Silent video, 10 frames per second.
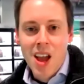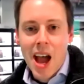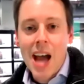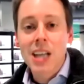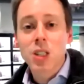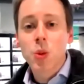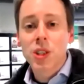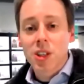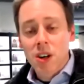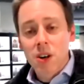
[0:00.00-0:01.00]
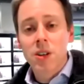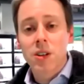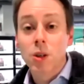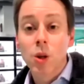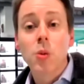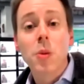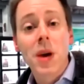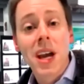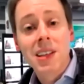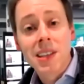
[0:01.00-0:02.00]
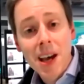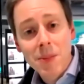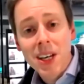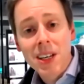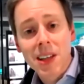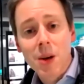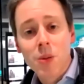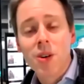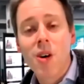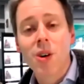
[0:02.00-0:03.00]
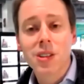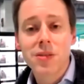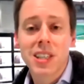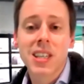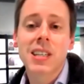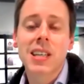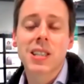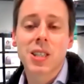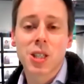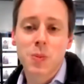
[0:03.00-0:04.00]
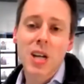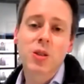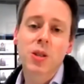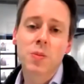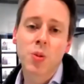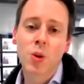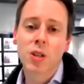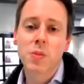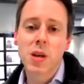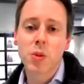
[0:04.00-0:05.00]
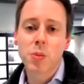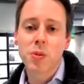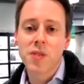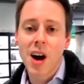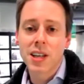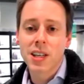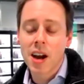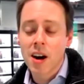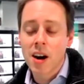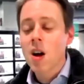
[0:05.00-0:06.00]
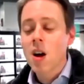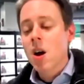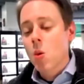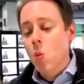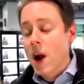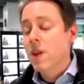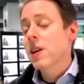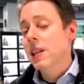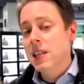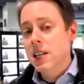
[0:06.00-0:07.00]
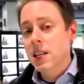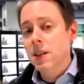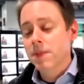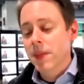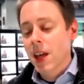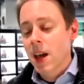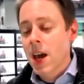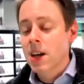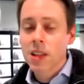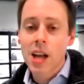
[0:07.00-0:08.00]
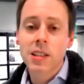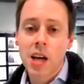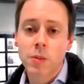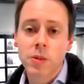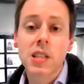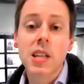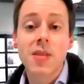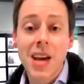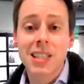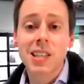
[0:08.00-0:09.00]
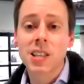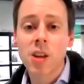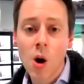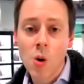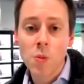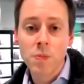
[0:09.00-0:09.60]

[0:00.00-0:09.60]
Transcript: As with the current global pandemic that we are all living in, it's especially important to be able to provide care where they need it. And a lot of times today, that's in the home.